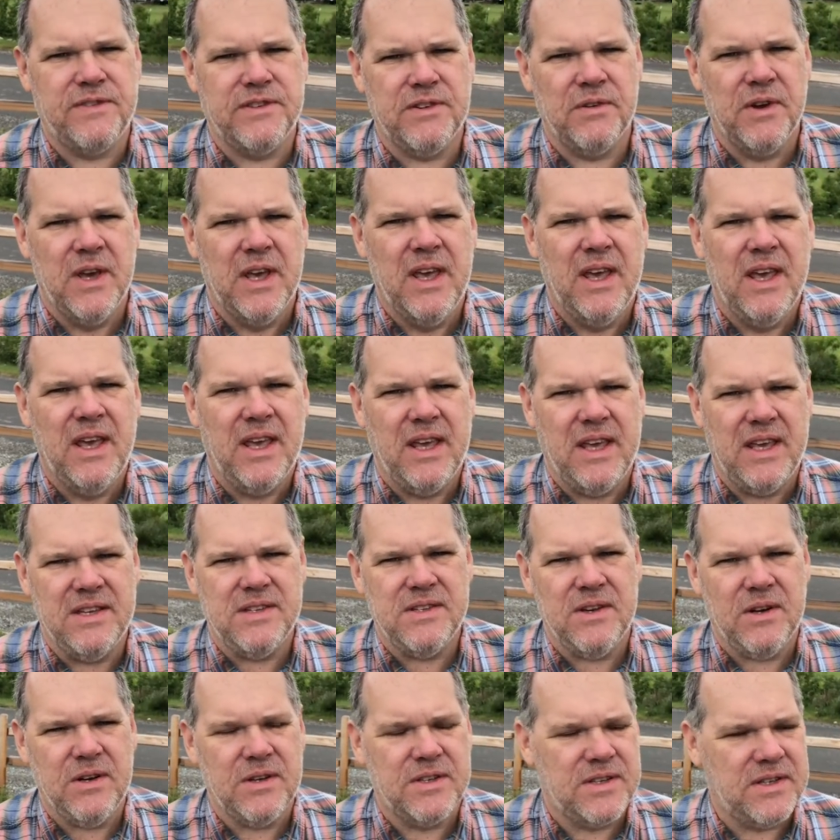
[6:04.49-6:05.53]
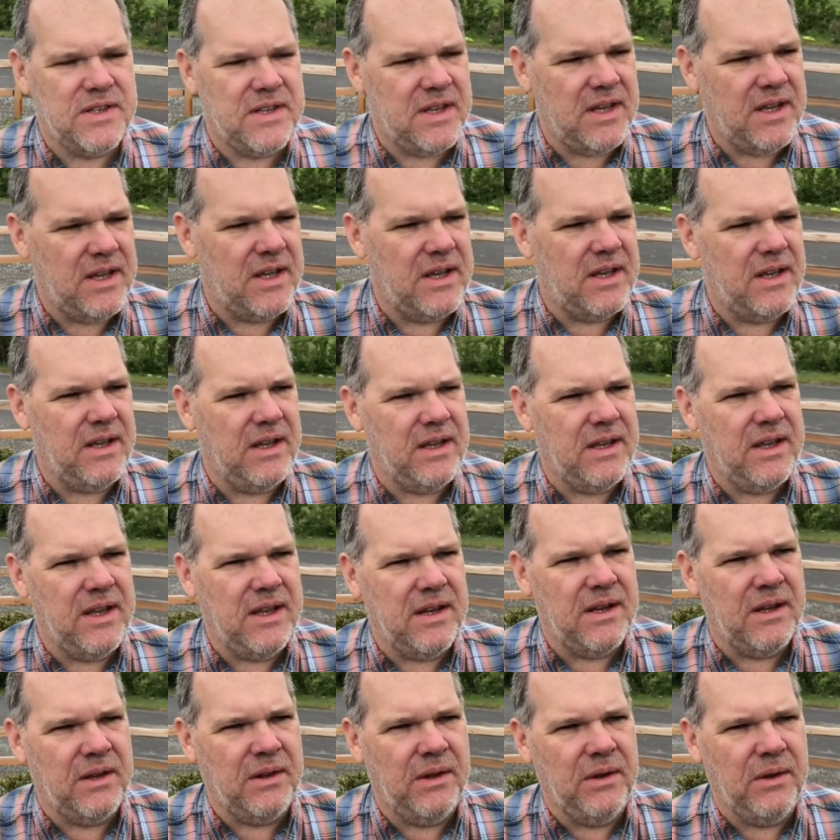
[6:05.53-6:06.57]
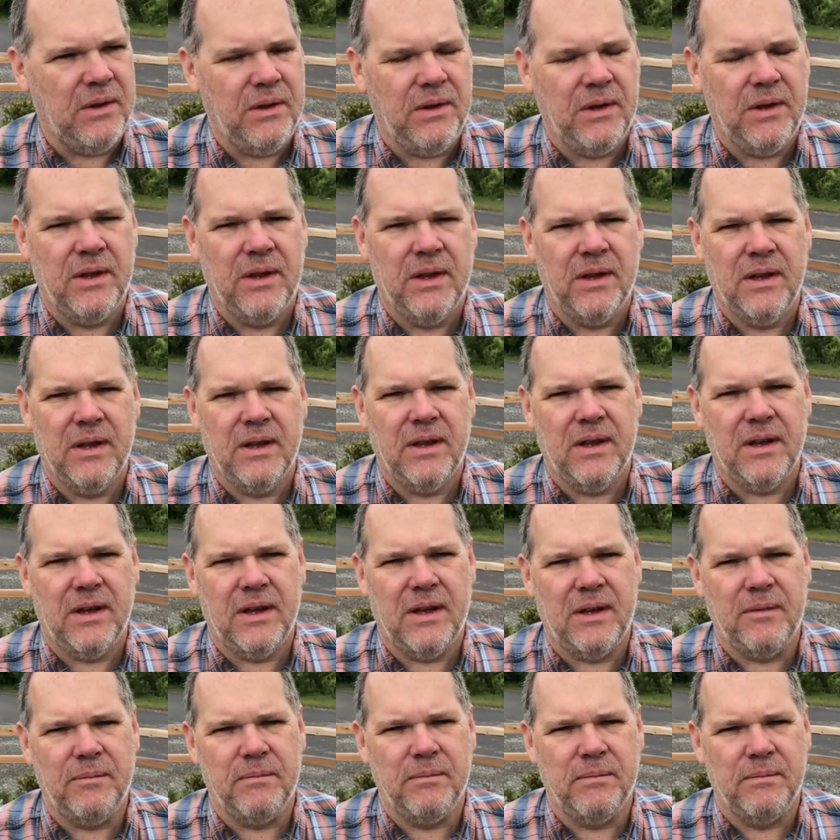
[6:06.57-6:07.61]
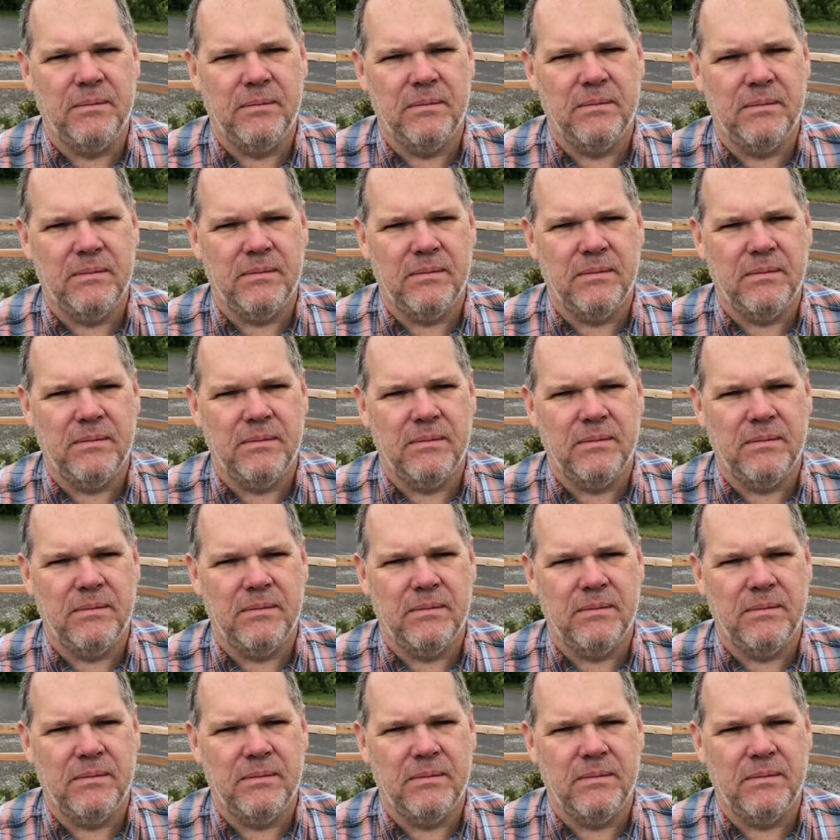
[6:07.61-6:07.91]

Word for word: So he starts uh, getting a little um,